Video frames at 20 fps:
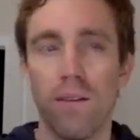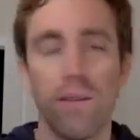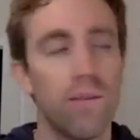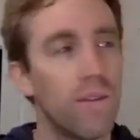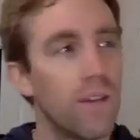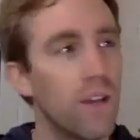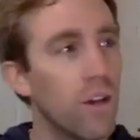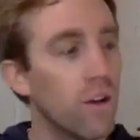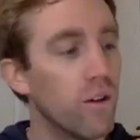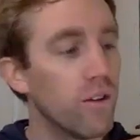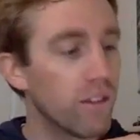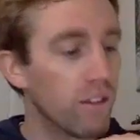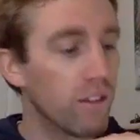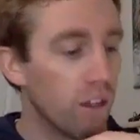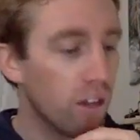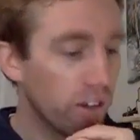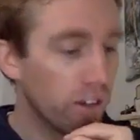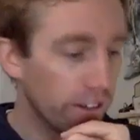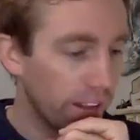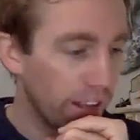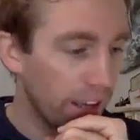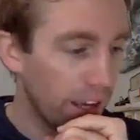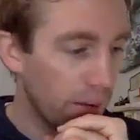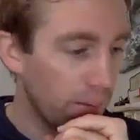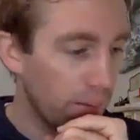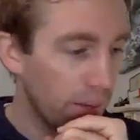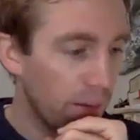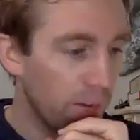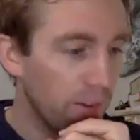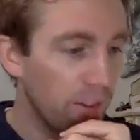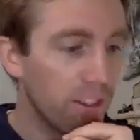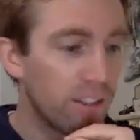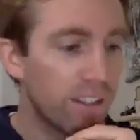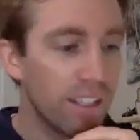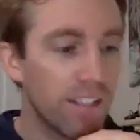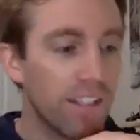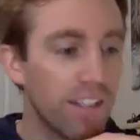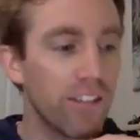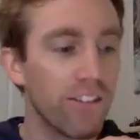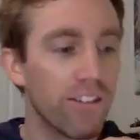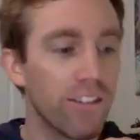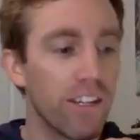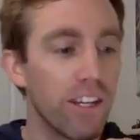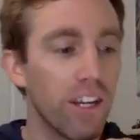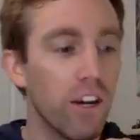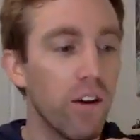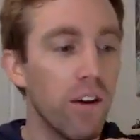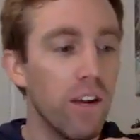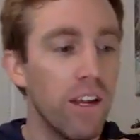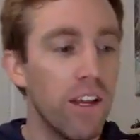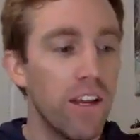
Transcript: No, it was longer than that. Maybe it was 6 years ago.